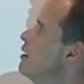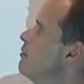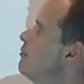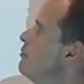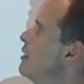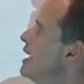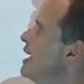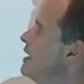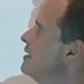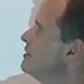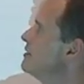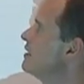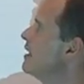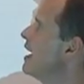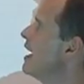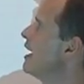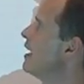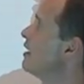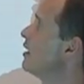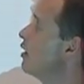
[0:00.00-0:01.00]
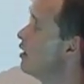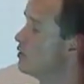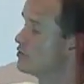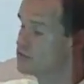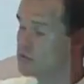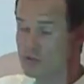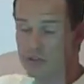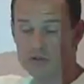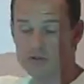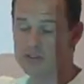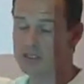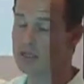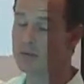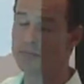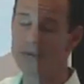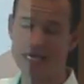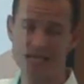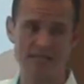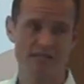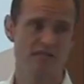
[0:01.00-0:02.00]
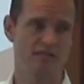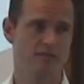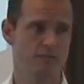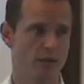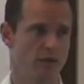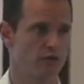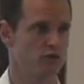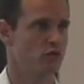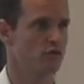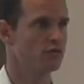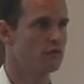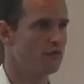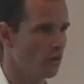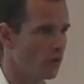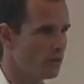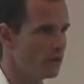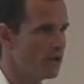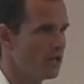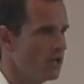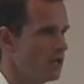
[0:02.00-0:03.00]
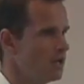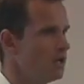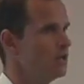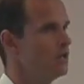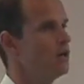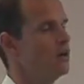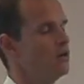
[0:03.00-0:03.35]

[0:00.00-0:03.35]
paste that, also using a paste special formula.